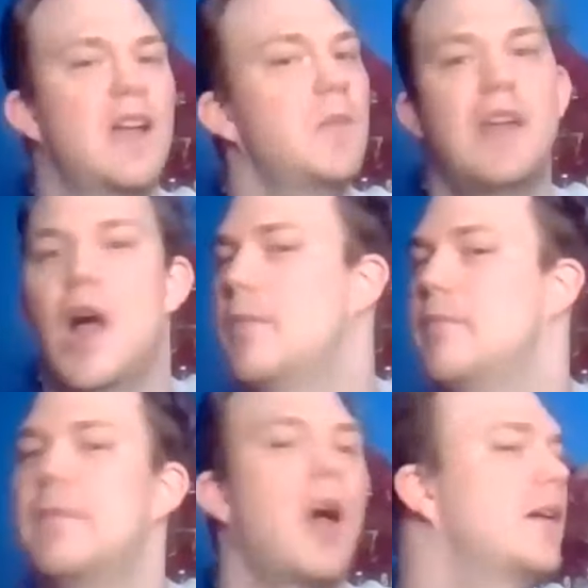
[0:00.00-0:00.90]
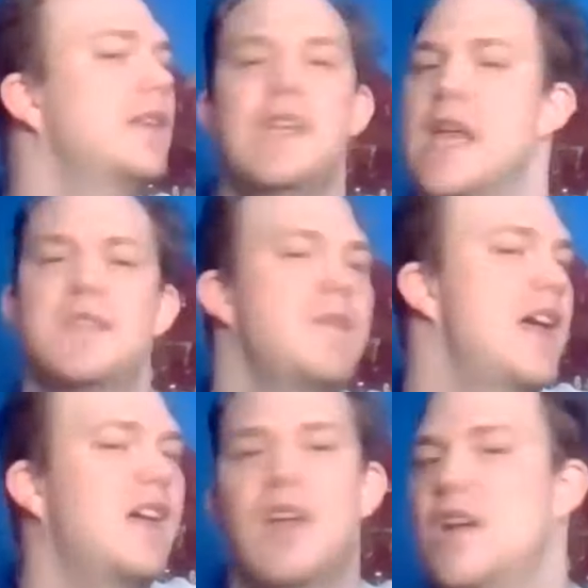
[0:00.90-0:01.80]
It could become becoming a D S
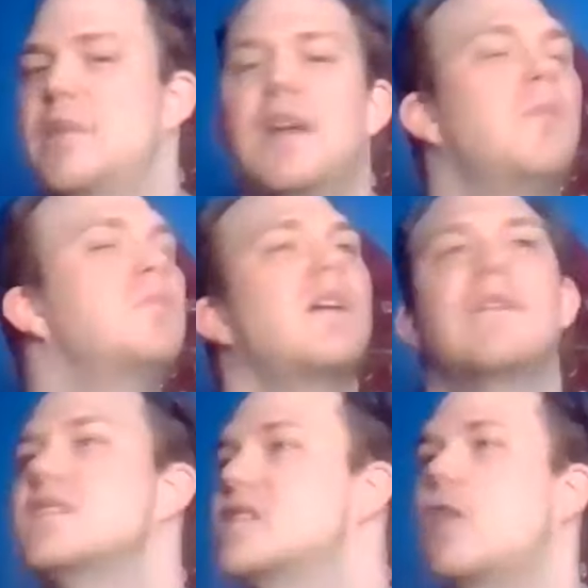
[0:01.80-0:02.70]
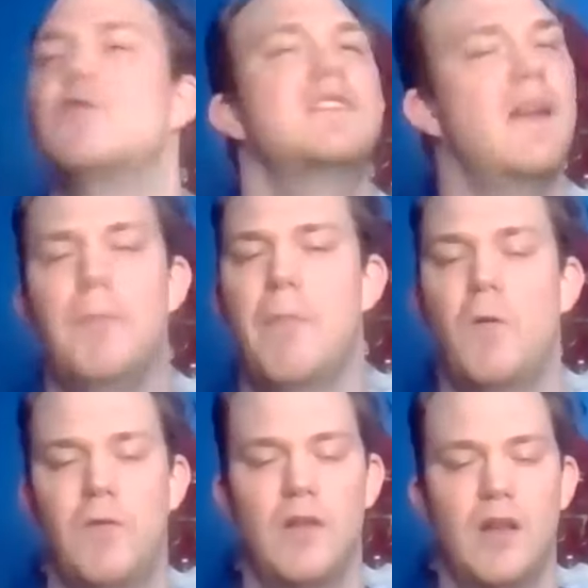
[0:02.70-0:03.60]
P. It becomes something so
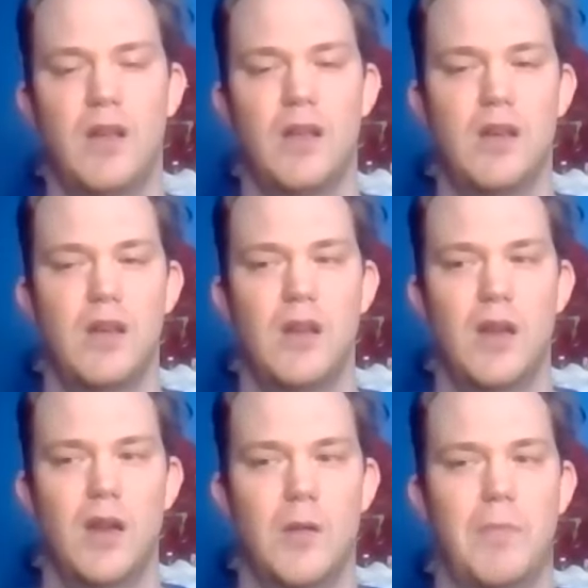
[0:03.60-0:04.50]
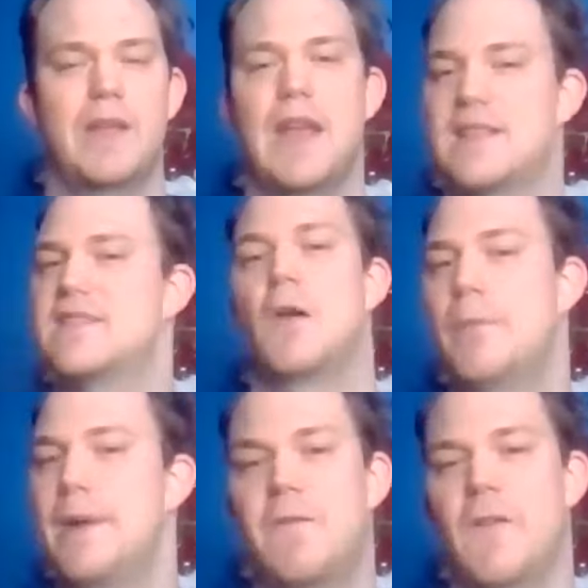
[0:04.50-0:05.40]
simple, but yet so
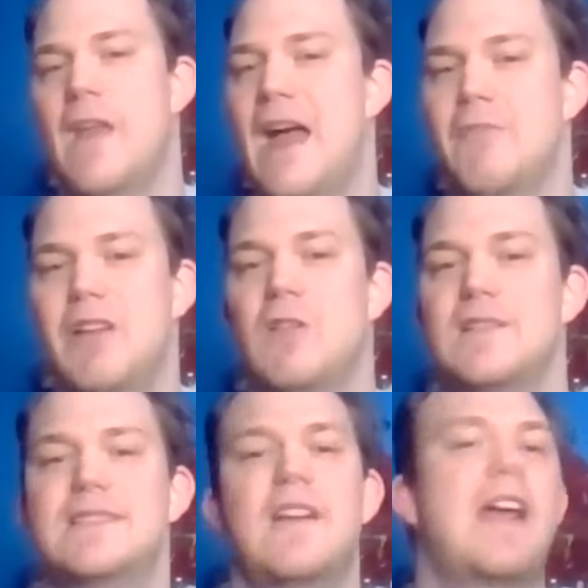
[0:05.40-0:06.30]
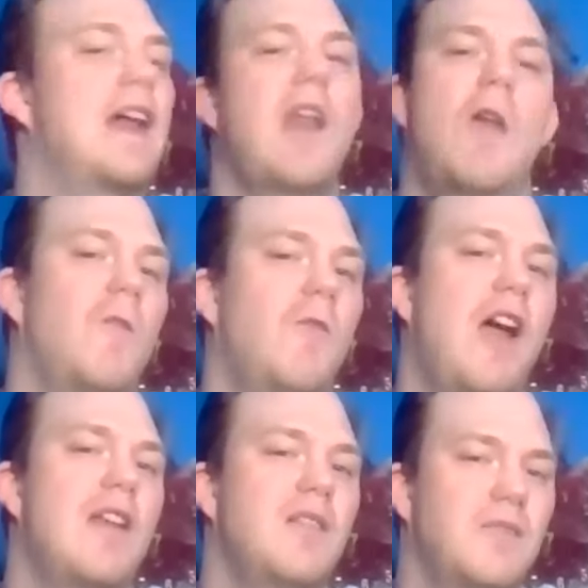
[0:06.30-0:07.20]
big for them, because they're getting another
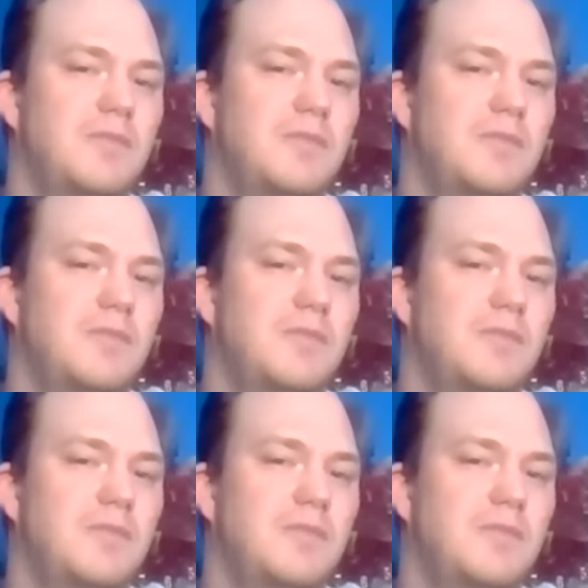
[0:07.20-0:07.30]
friend.